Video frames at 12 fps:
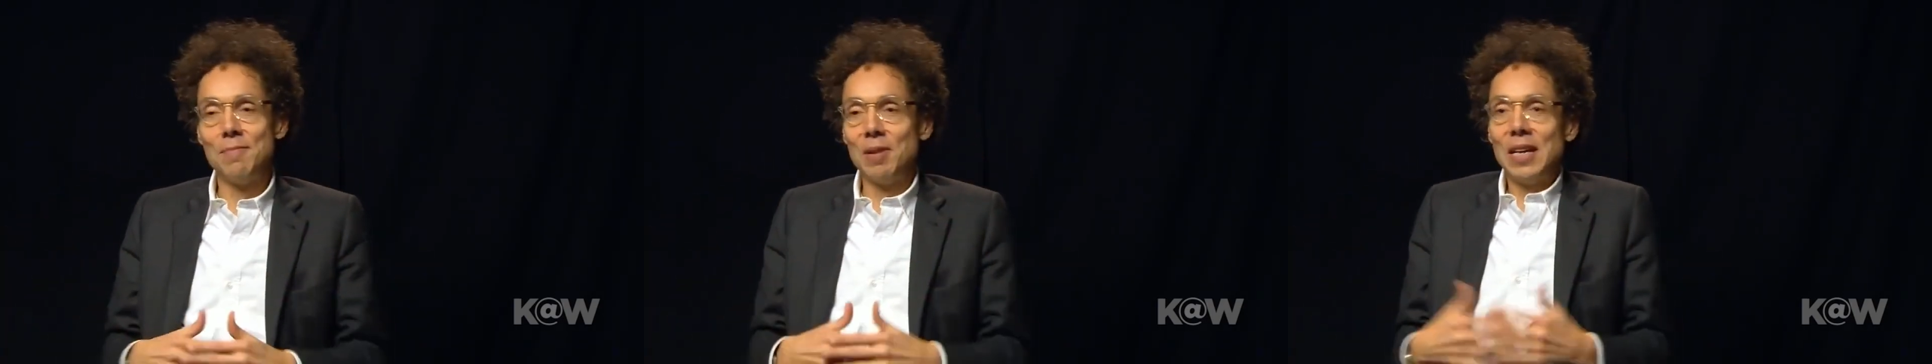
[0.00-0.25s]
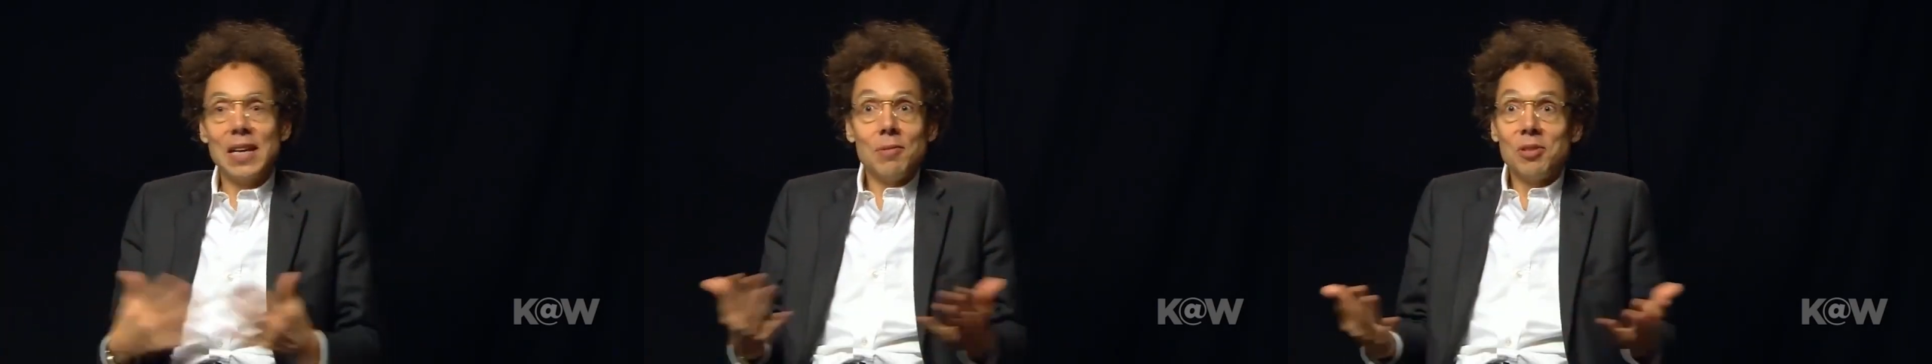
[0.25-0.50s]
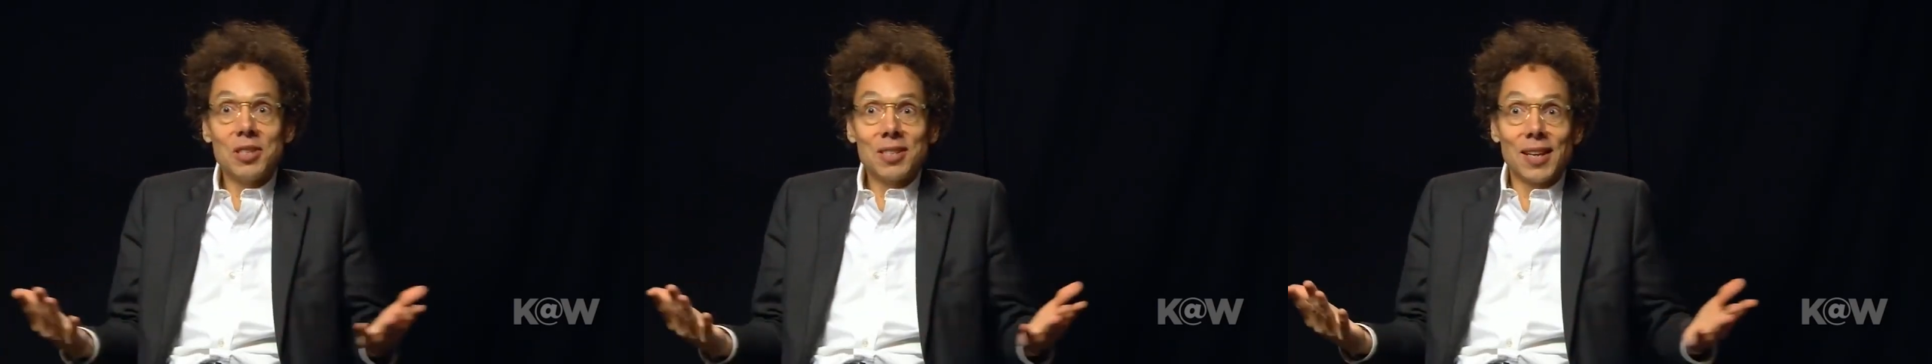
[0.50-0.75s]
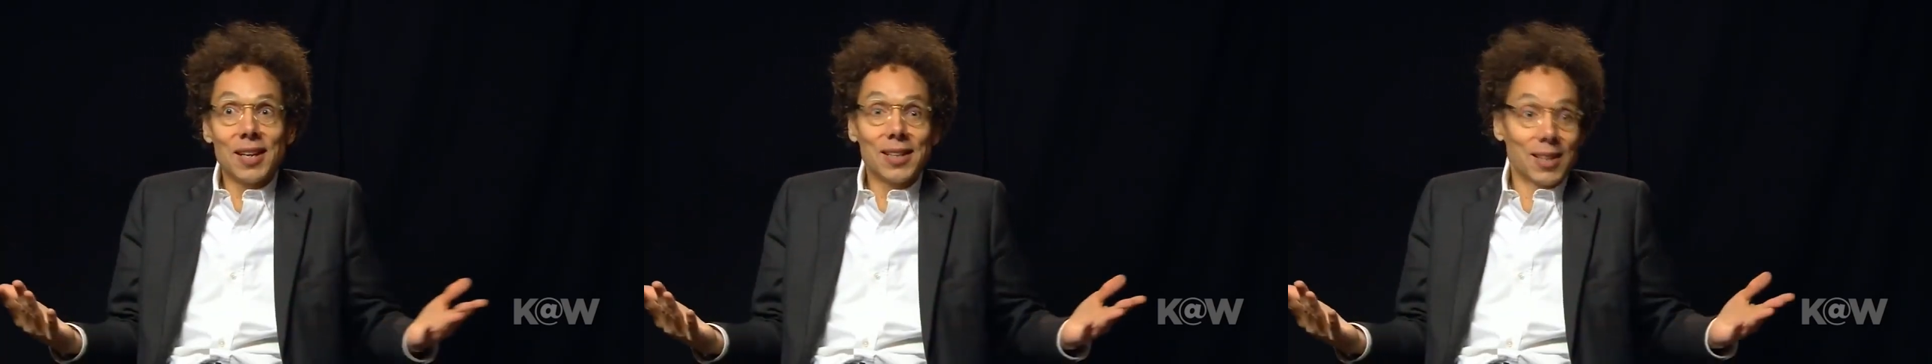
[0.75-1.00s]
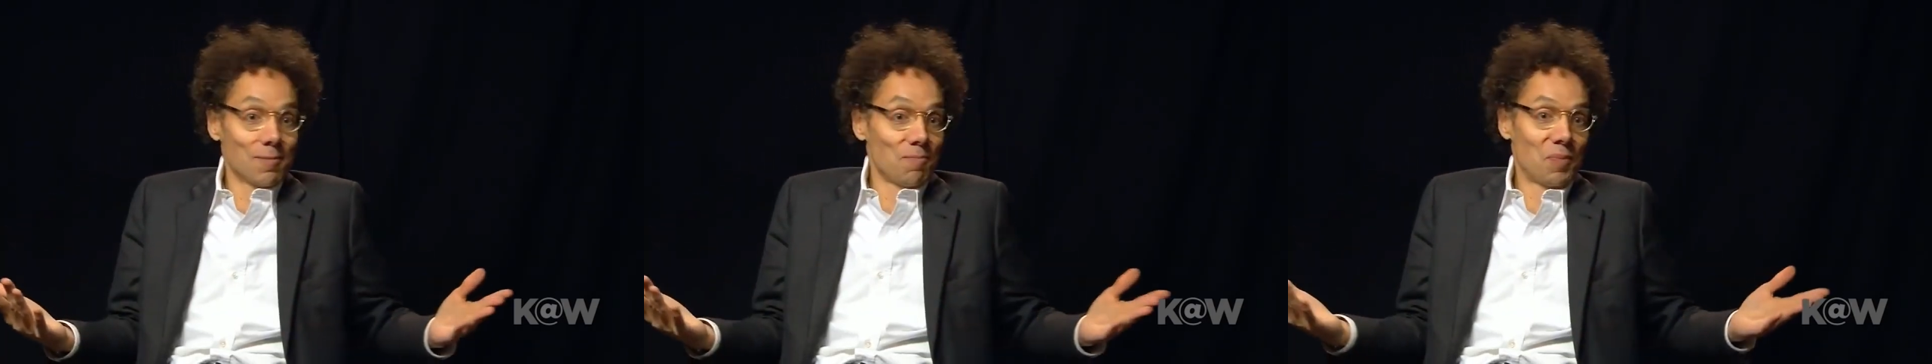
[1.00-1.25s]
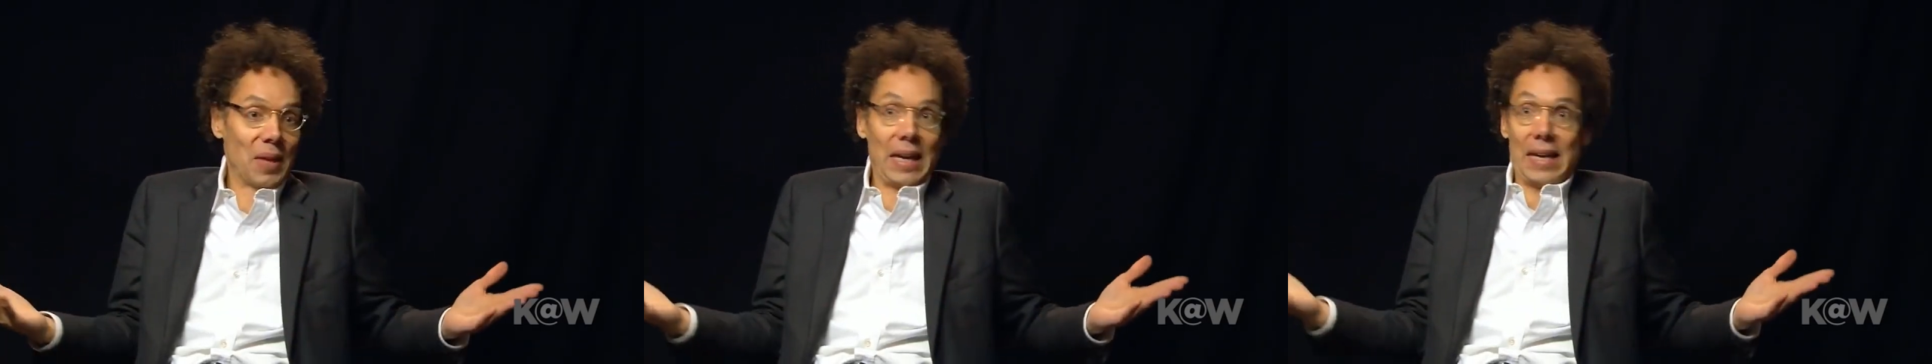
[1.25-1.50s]
but he was just like,
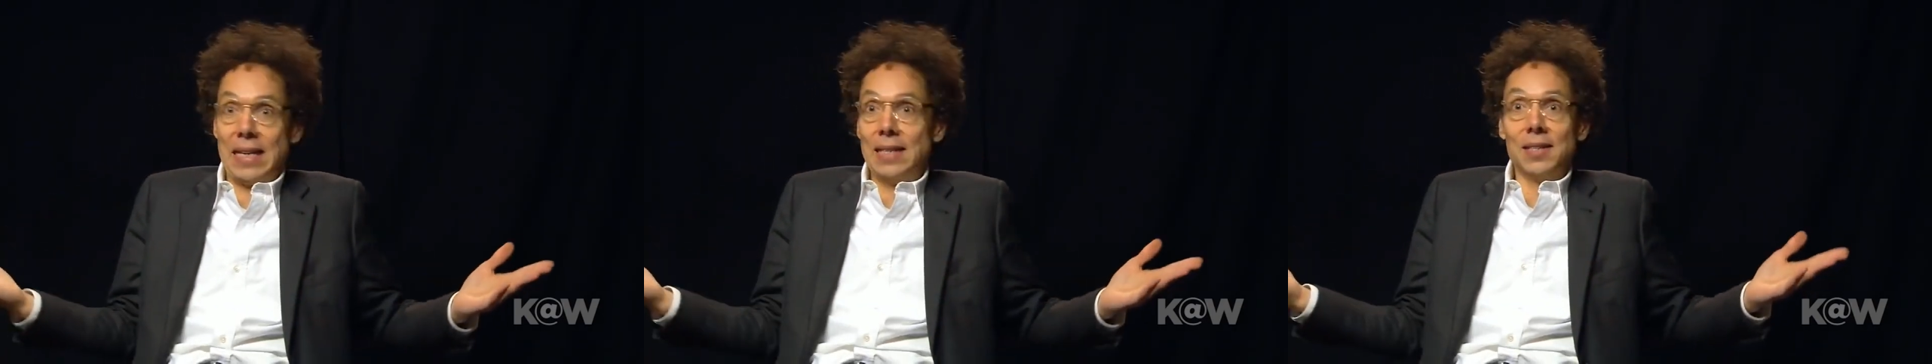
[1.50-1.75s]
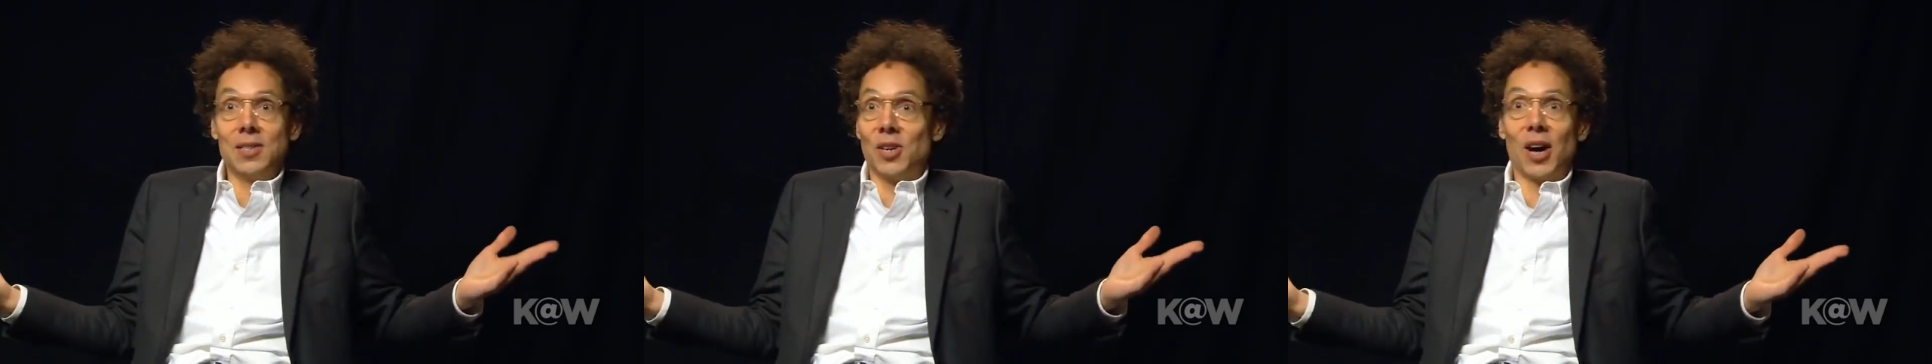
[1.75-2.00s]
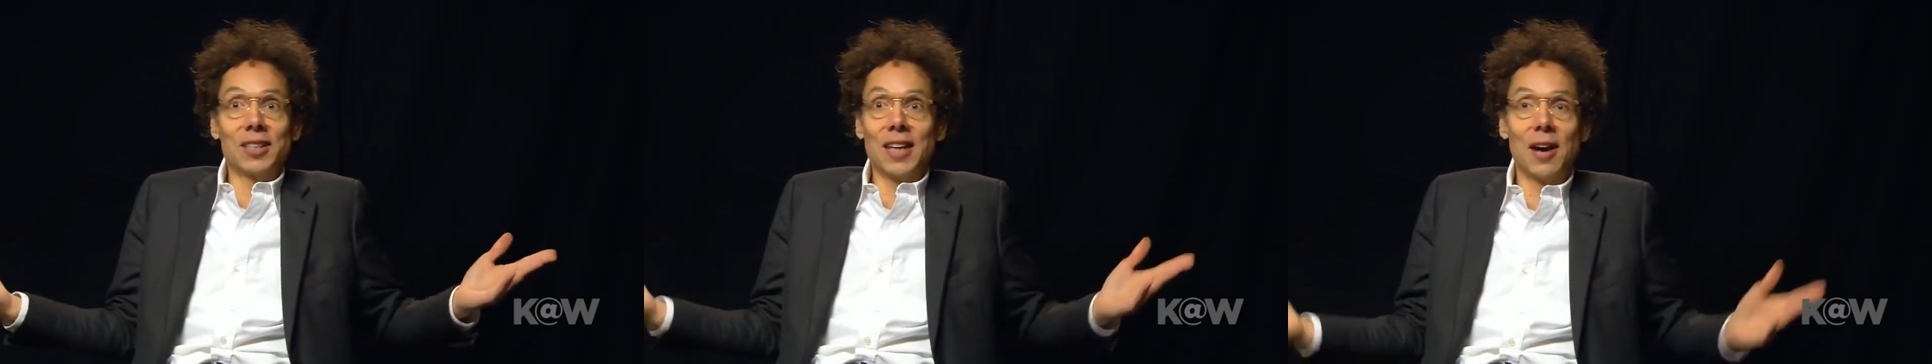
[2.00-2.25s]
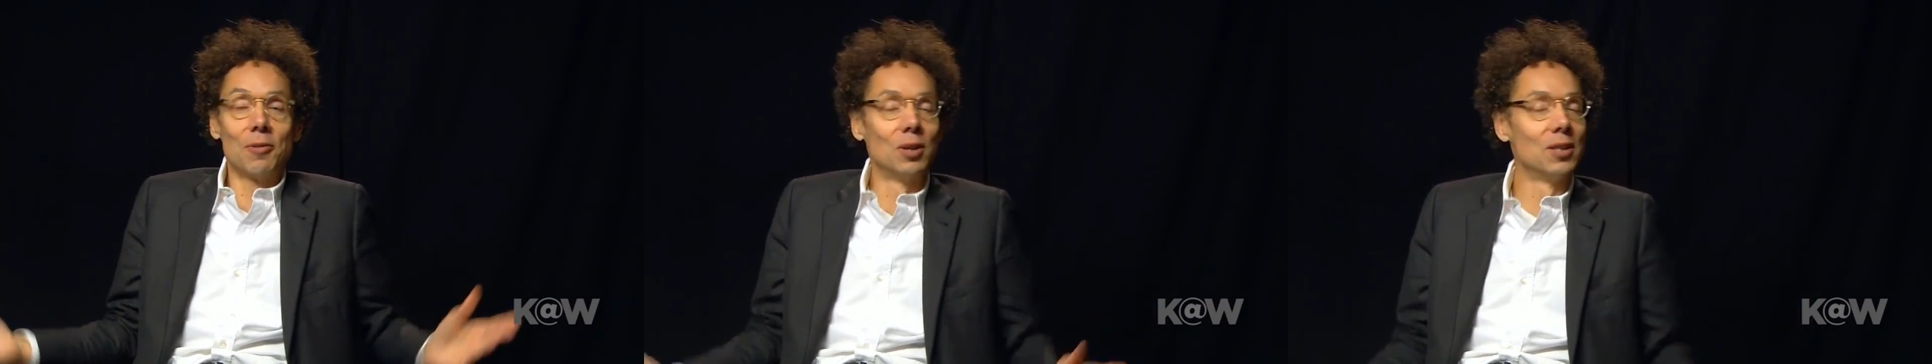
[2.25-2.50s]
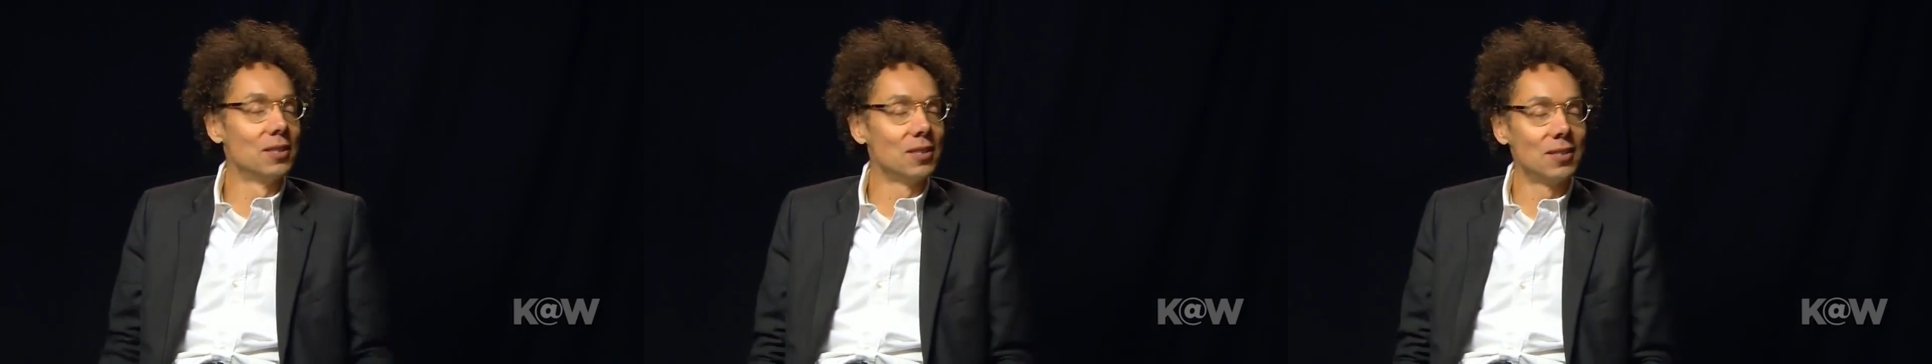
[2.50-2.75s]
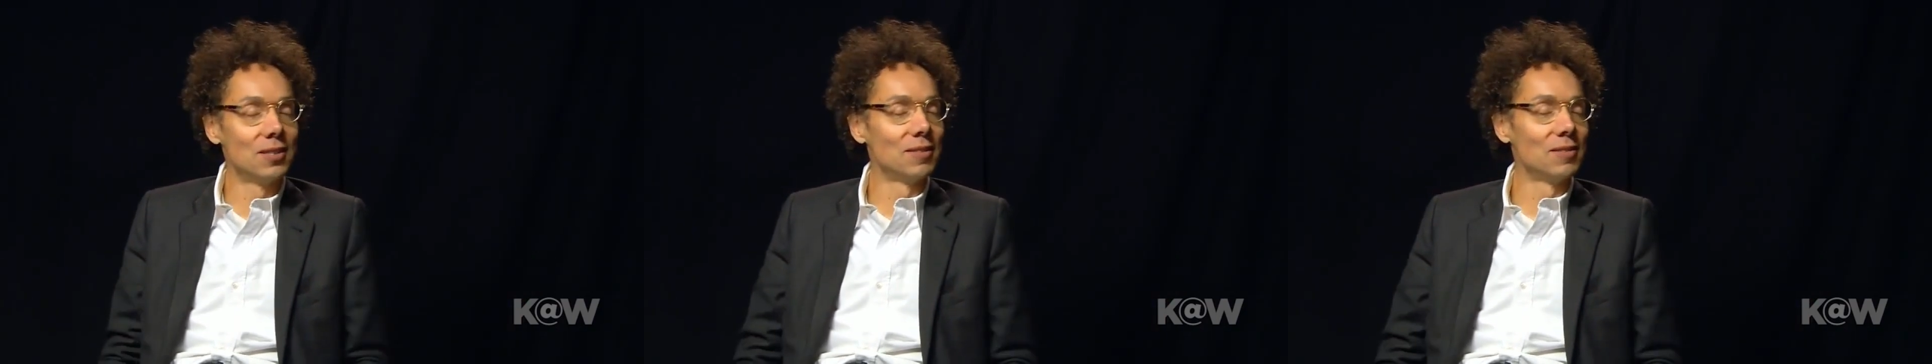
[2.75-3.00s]
he just thought that
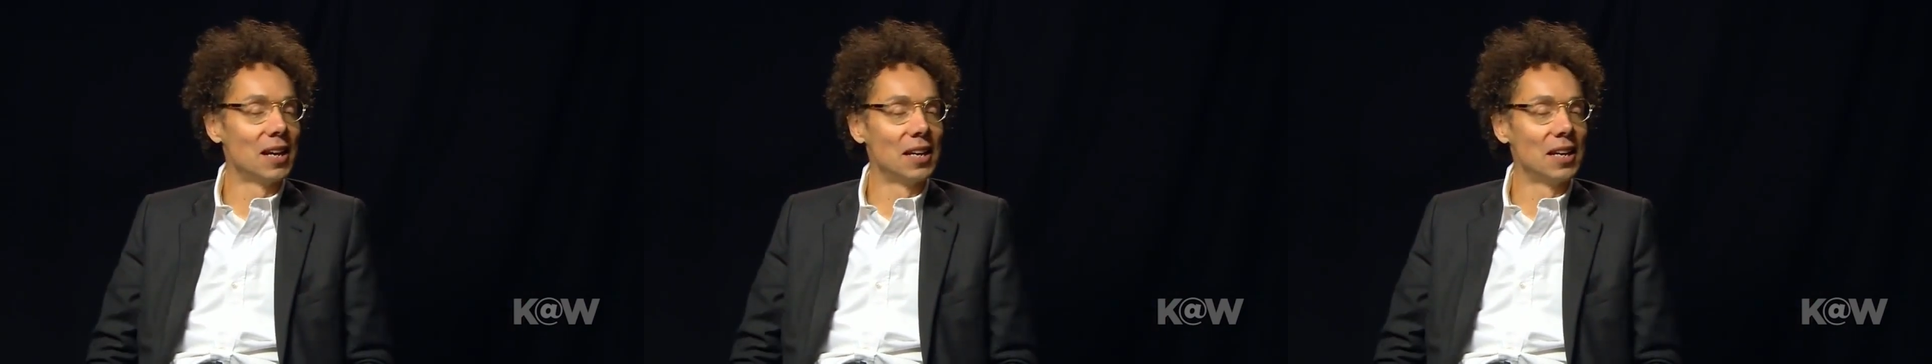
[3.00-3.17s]
was